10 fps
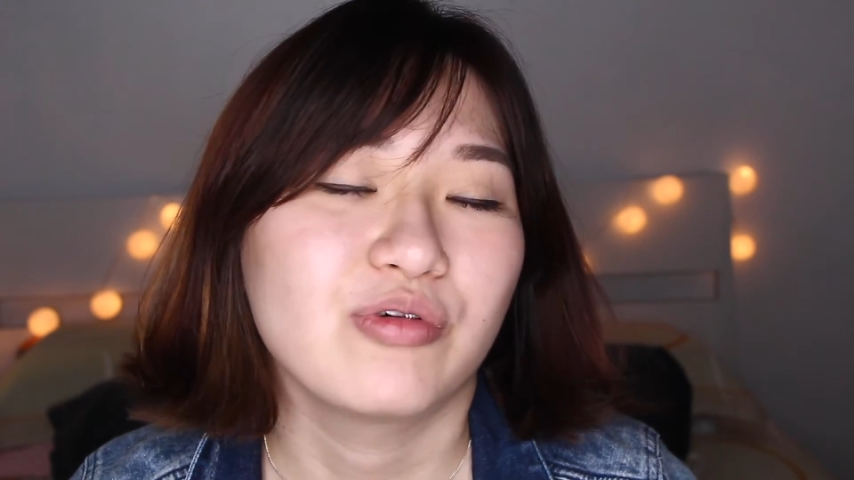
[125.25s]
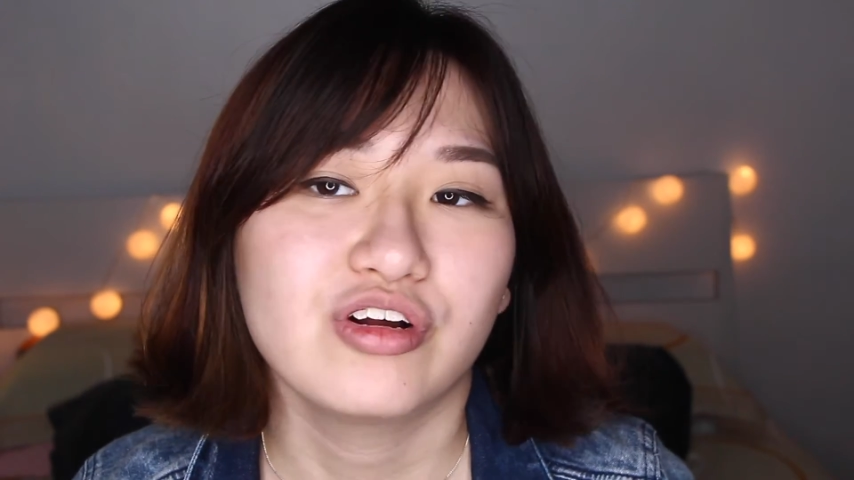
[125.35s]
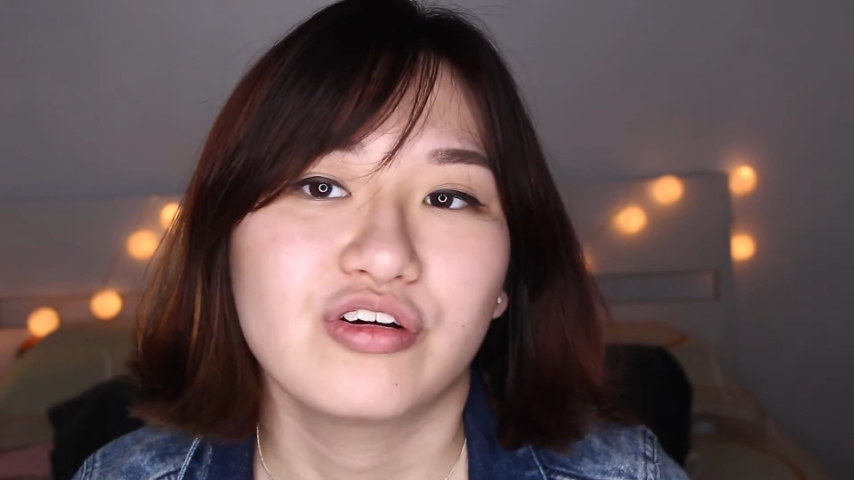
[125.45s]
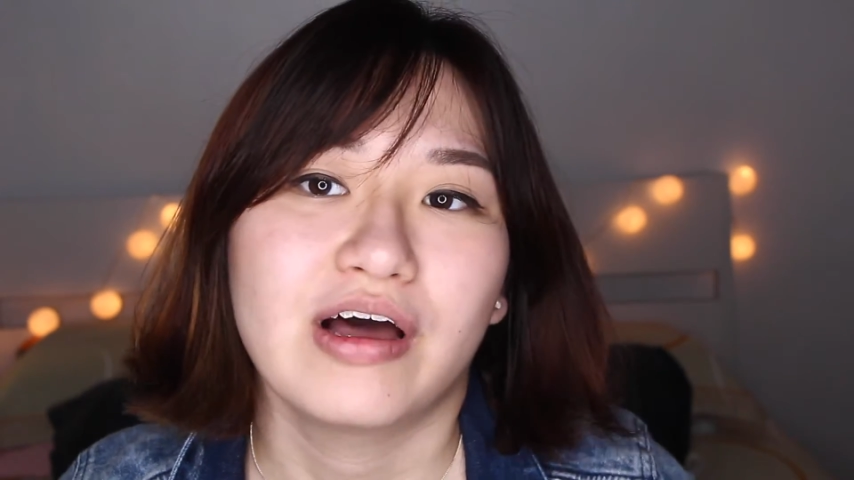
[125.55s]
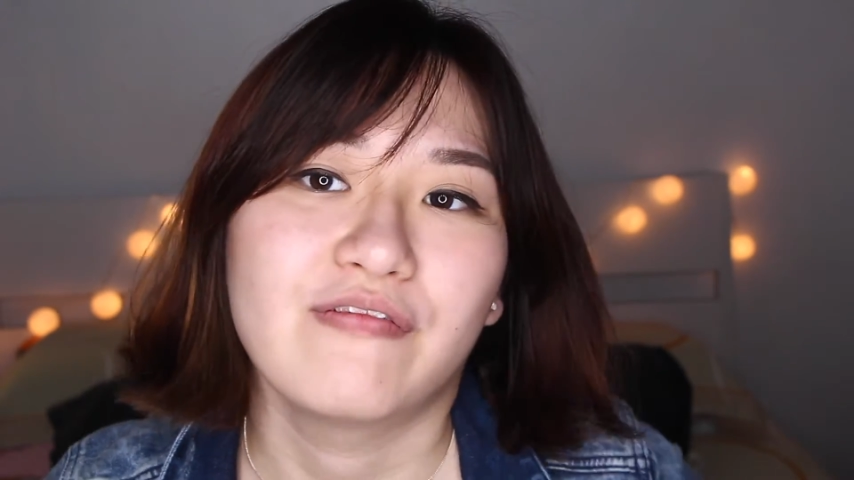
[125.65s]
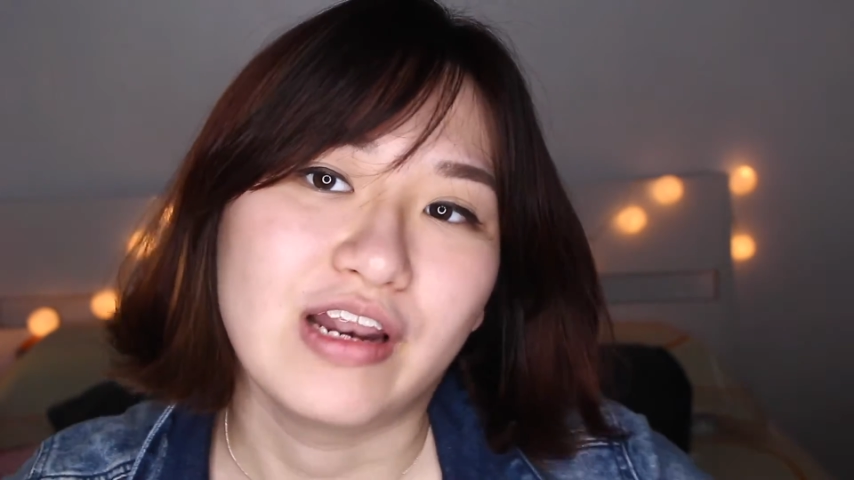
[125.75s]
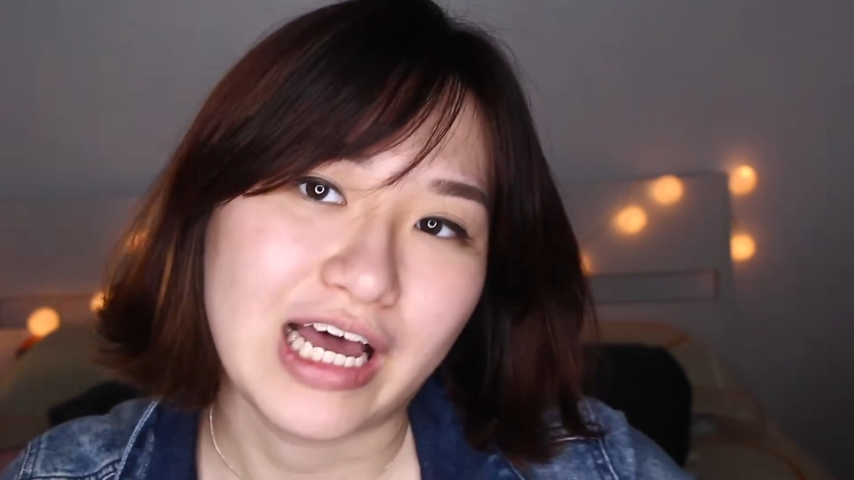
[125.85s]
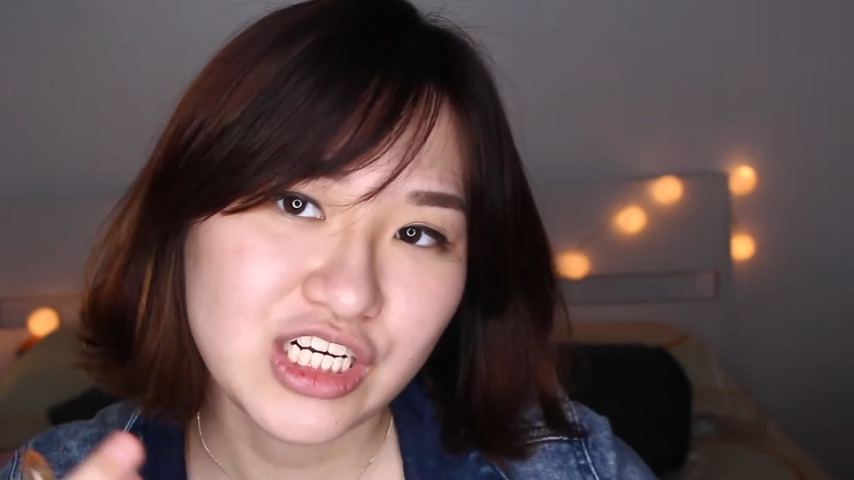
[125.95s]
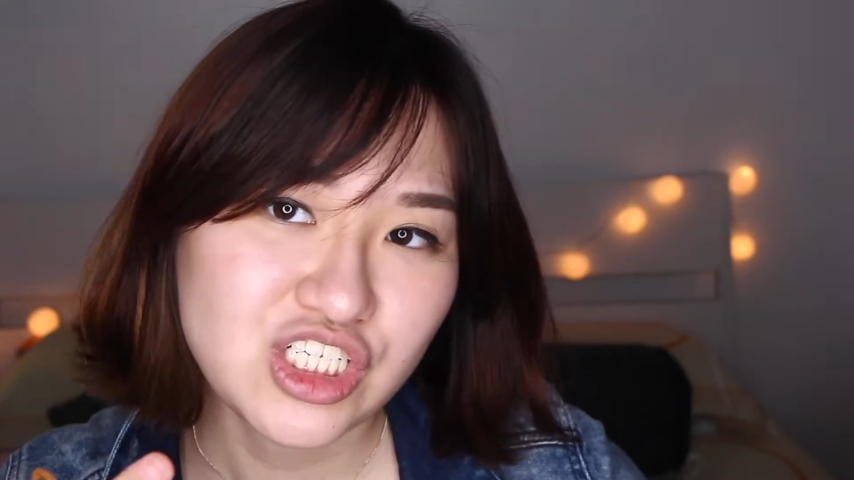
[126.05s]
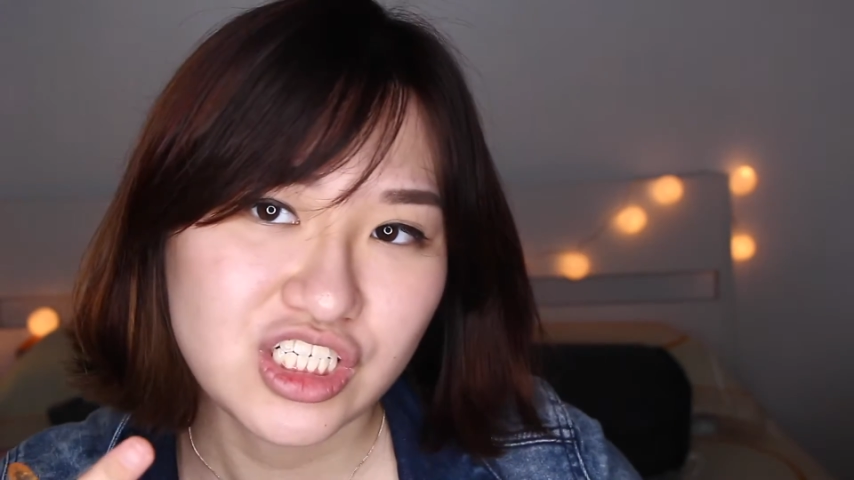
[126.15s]
gonna go have
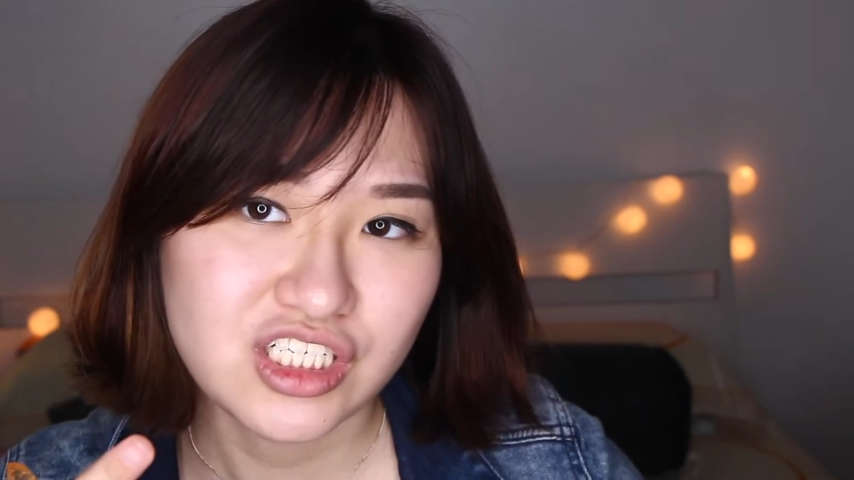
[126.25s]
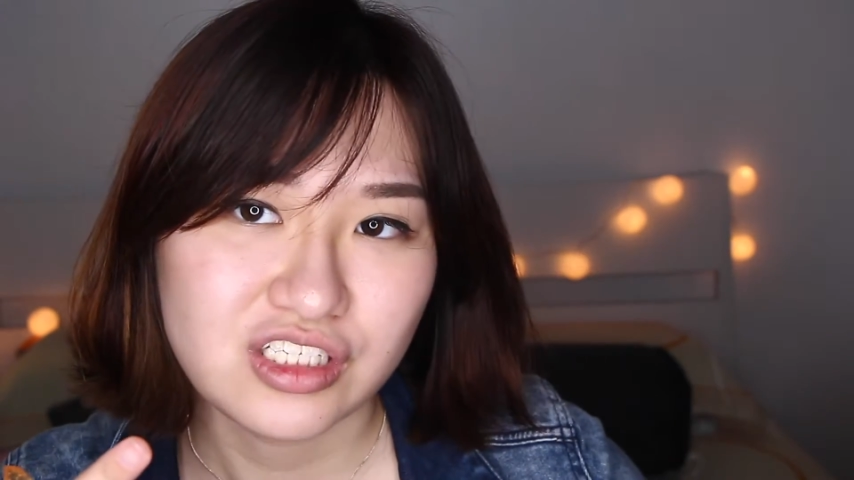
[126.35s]
lunch,